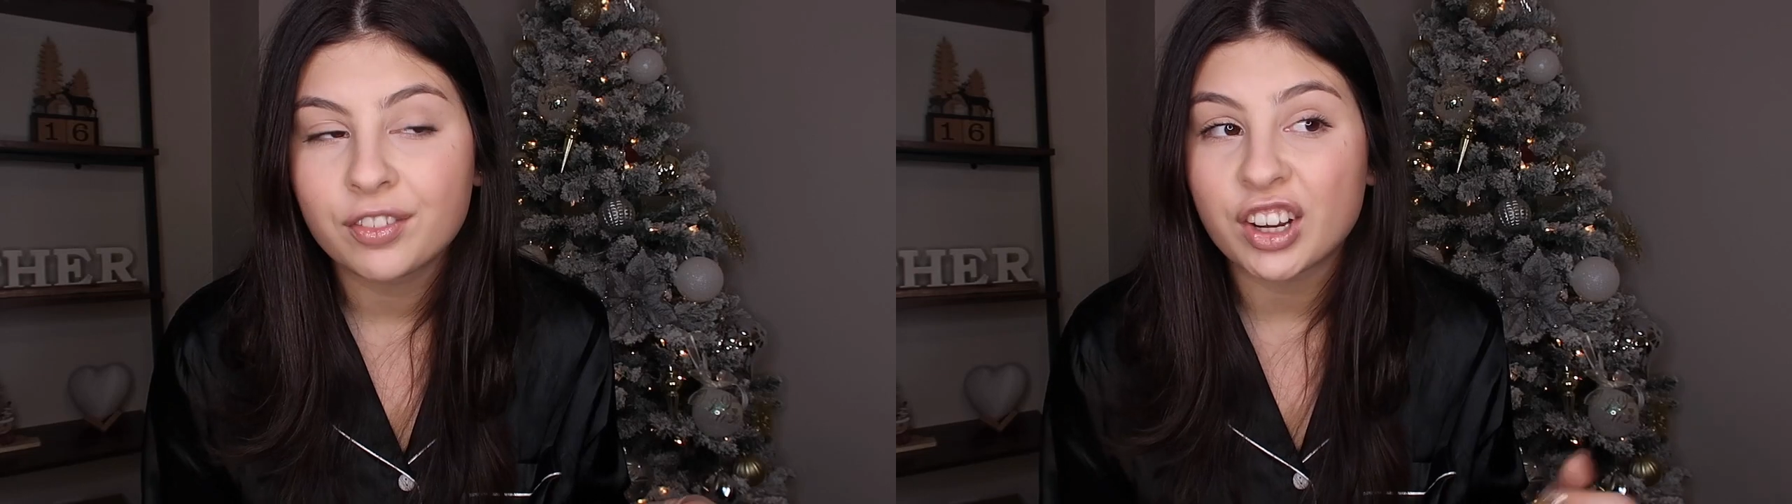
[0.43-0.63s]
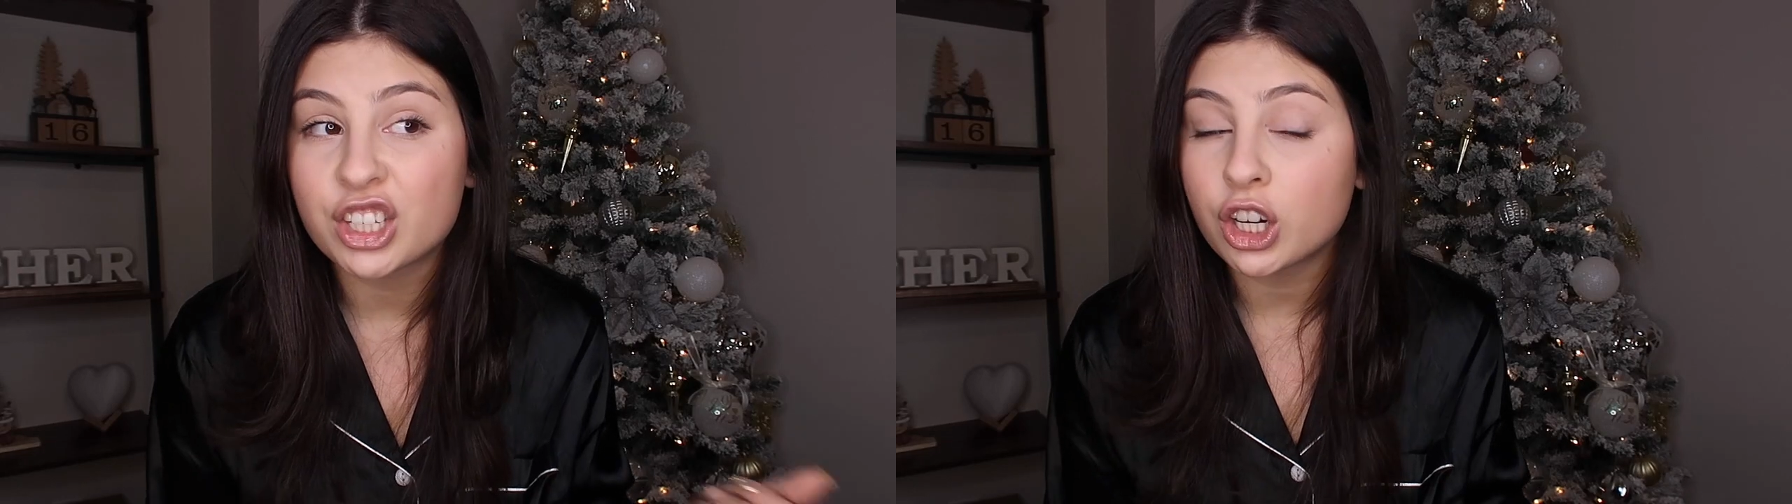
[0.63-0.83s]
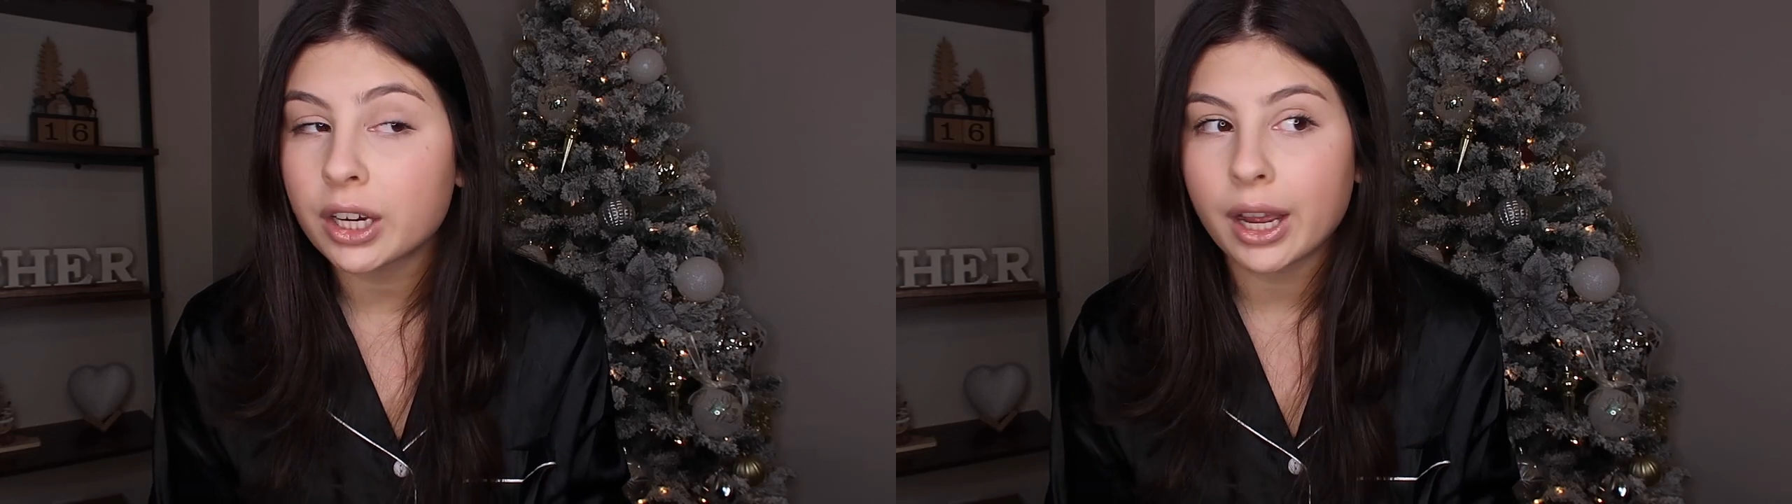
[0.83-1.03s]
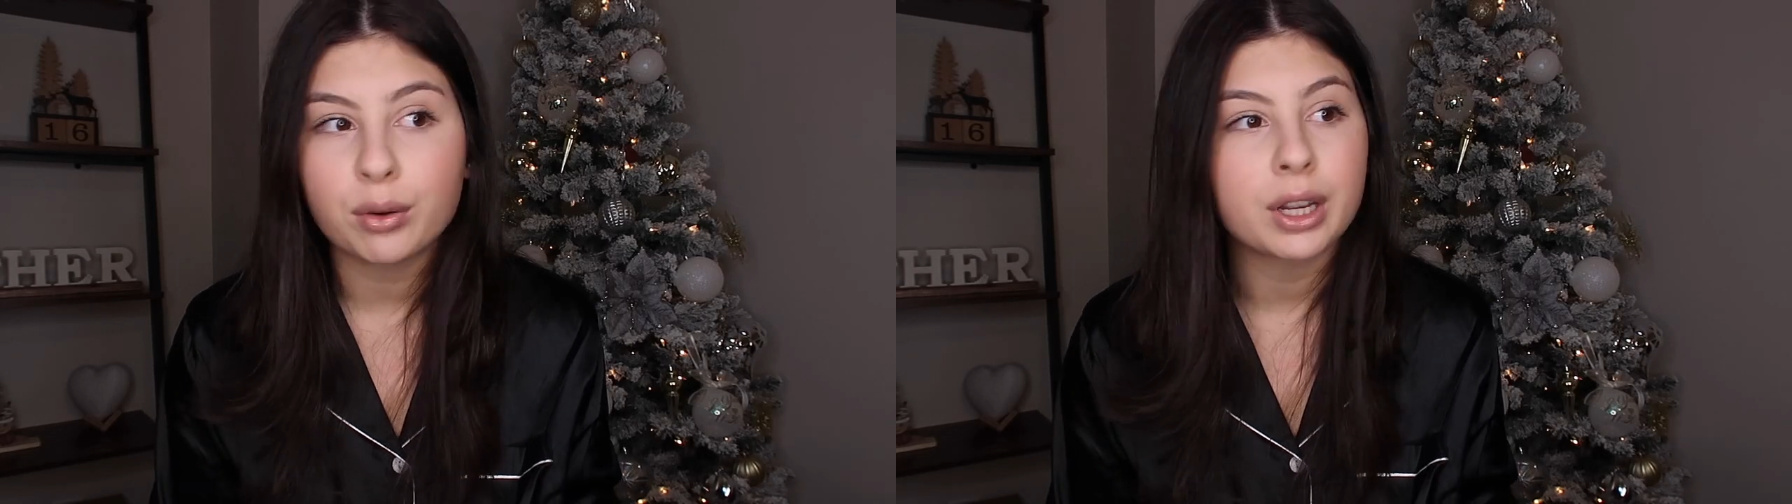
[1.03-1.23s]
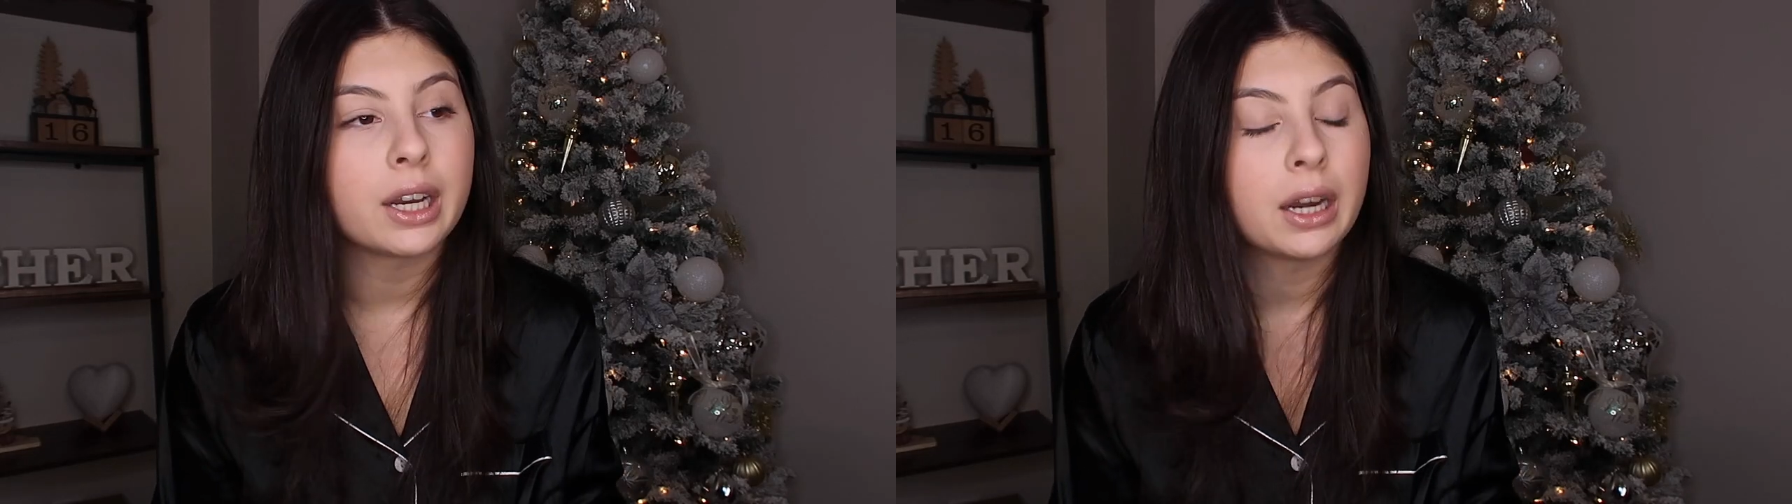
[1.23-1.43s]
If I start
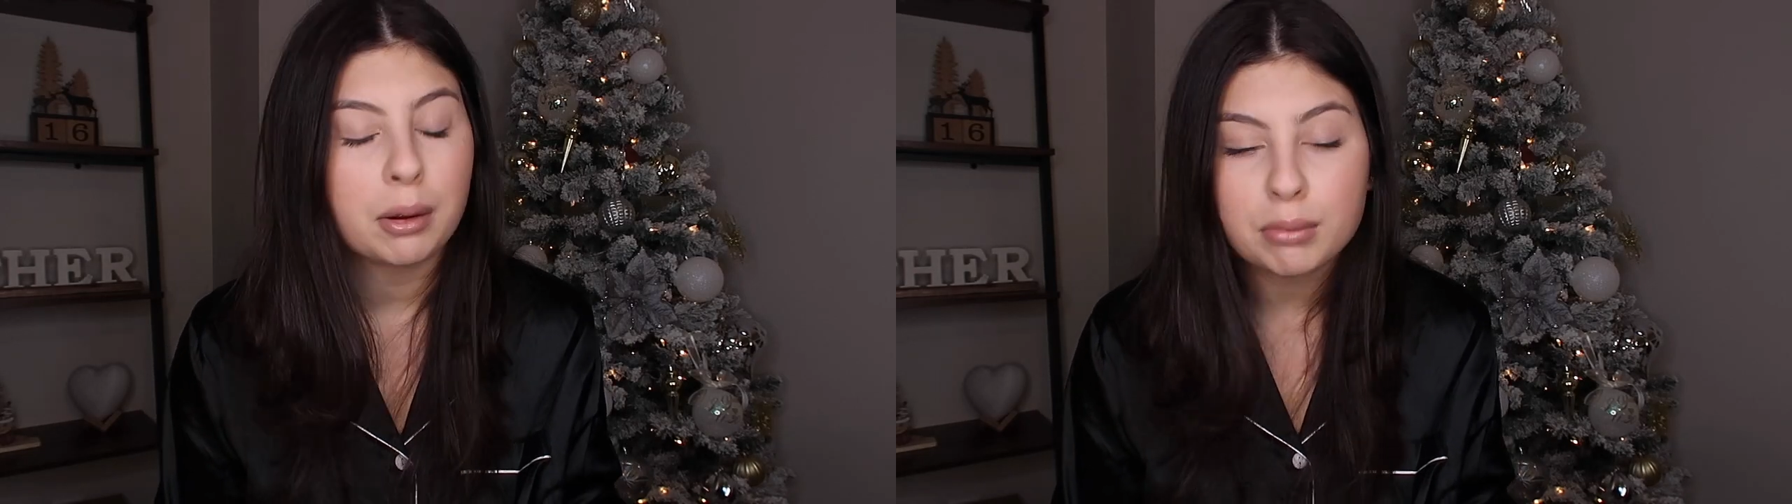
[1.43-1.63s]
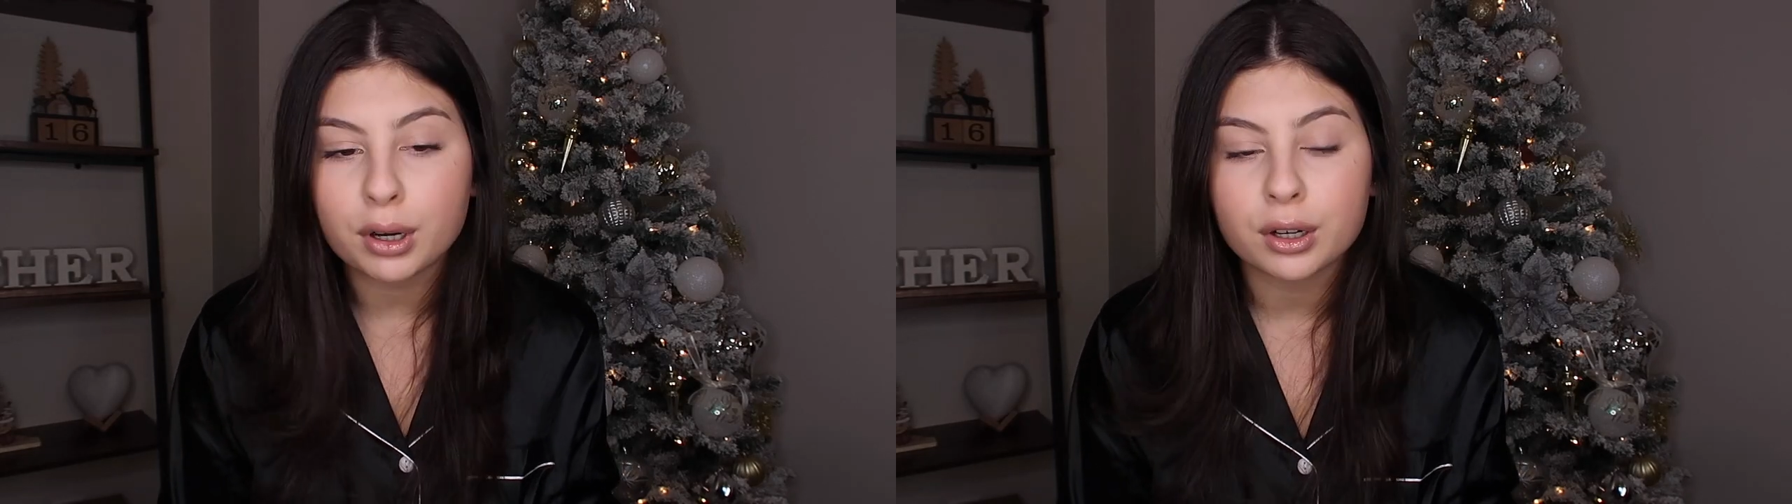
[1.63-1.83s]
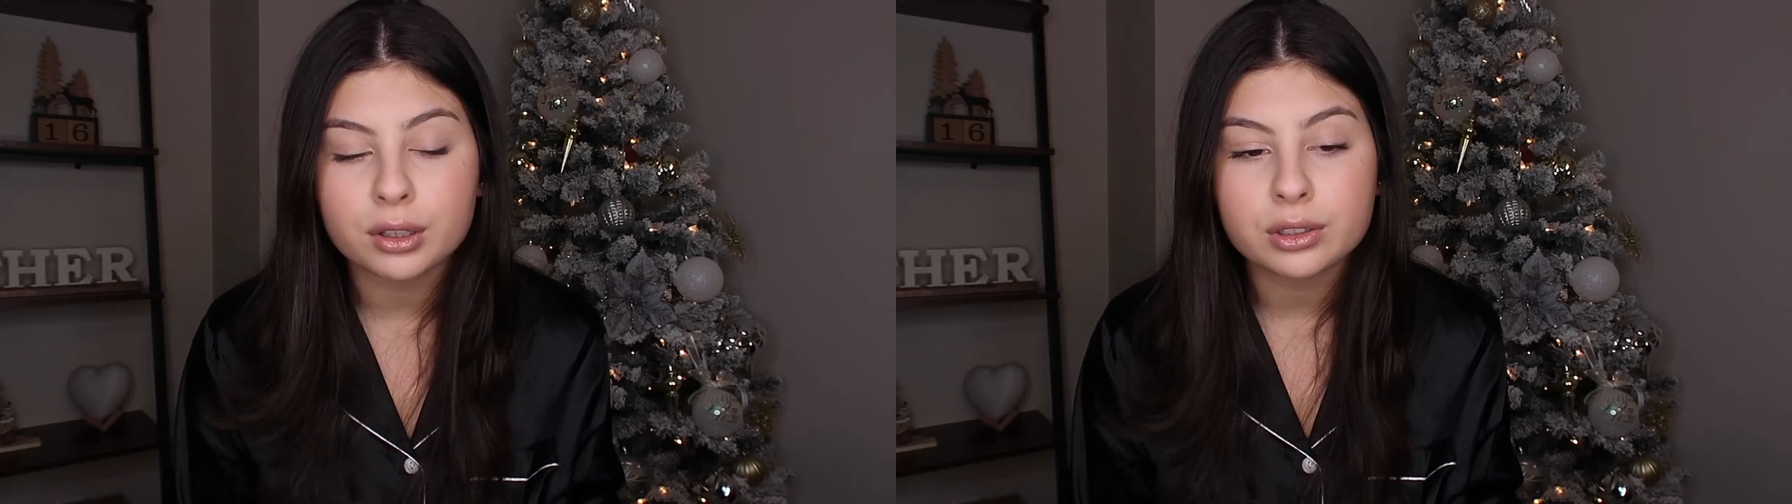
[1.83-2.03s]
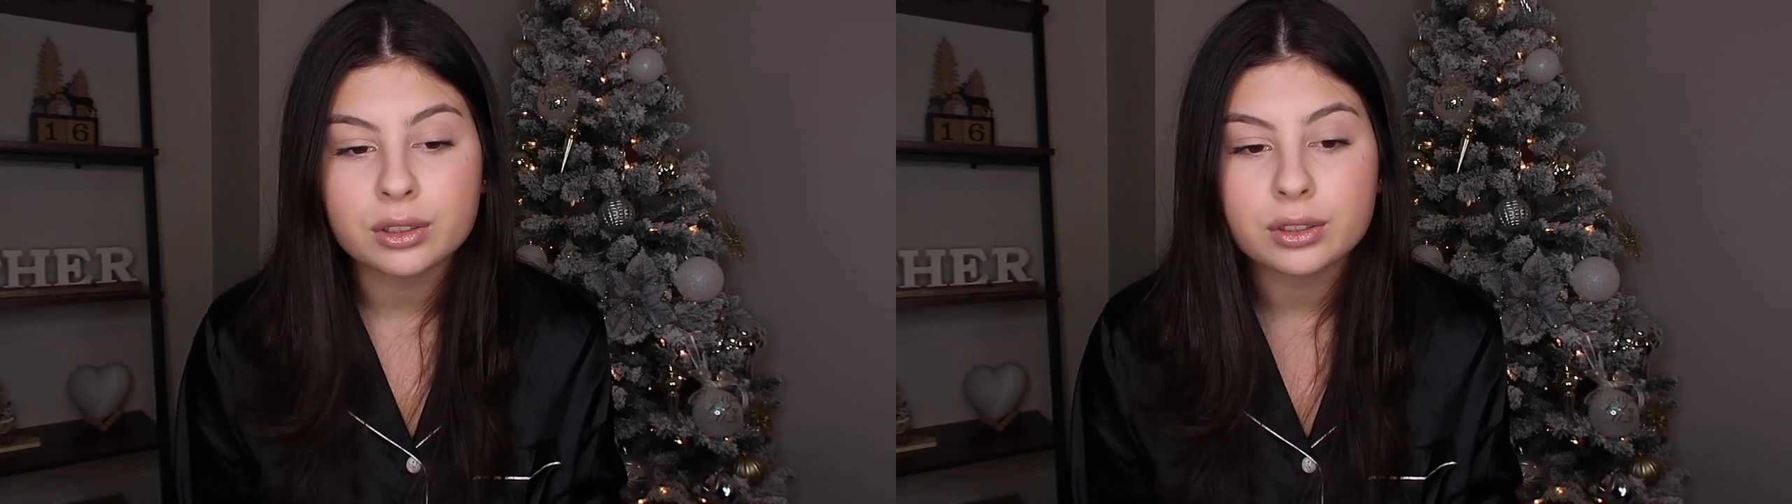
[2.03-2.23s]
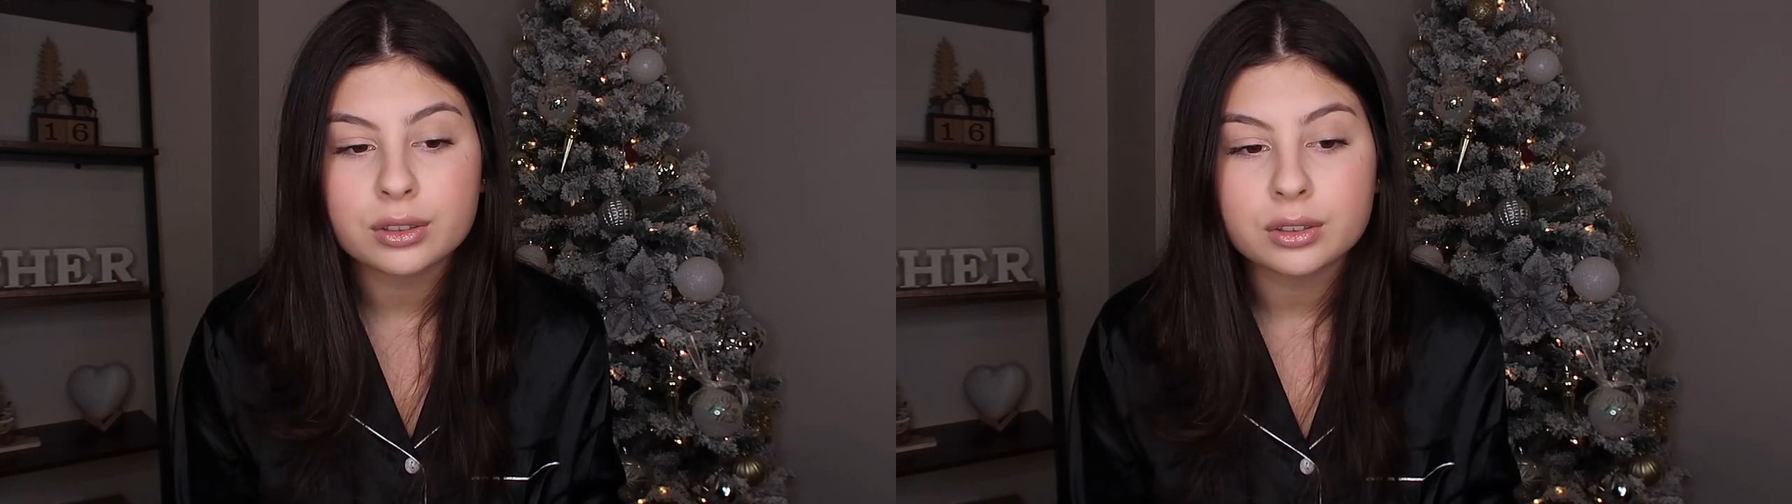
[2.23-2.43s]
counting in
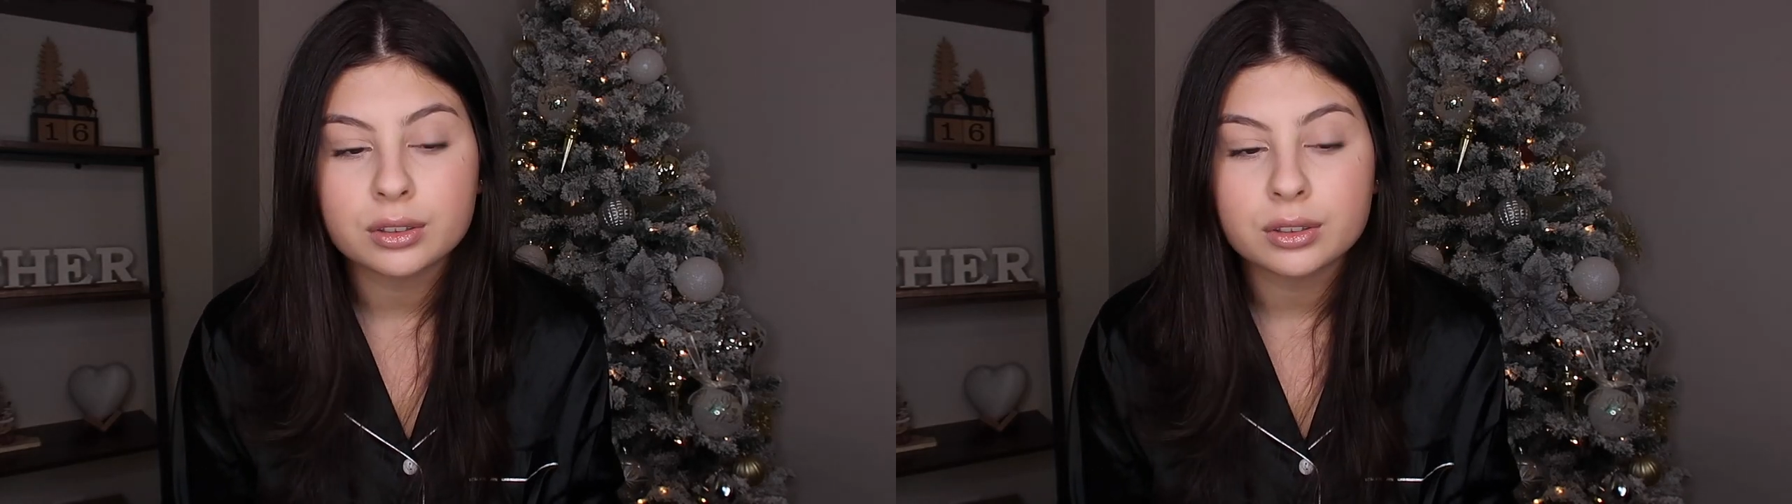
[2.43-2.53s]
numbers,